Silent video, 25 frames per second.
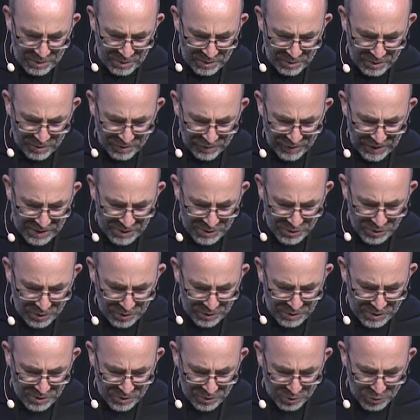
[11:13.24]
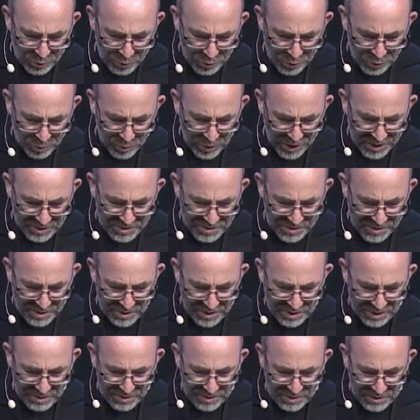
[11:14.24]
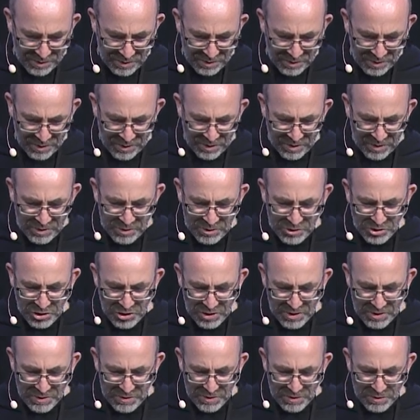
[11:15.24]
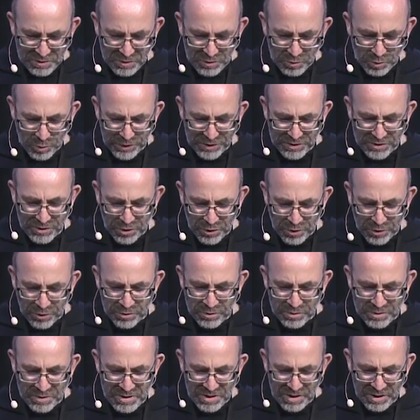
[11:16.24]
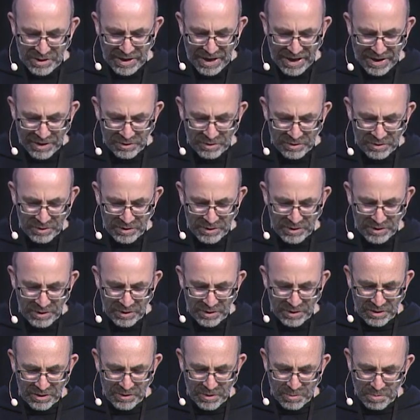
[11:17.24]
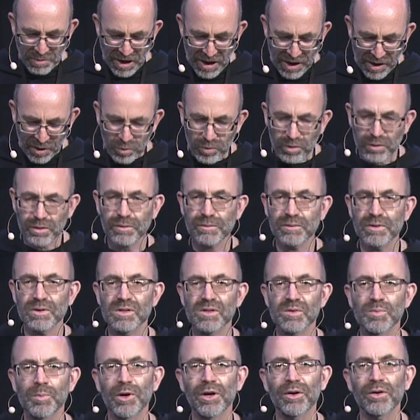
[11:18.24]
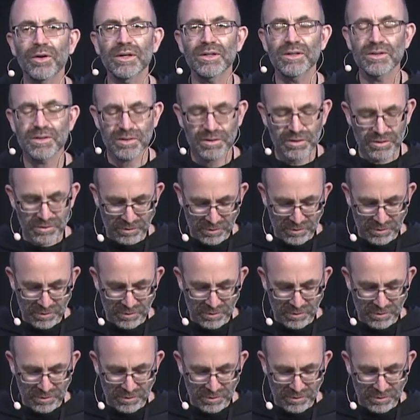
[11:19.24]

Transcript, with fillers: The evangelist Luke writes this: Jesus returned to Galilee in the power of the Spirit,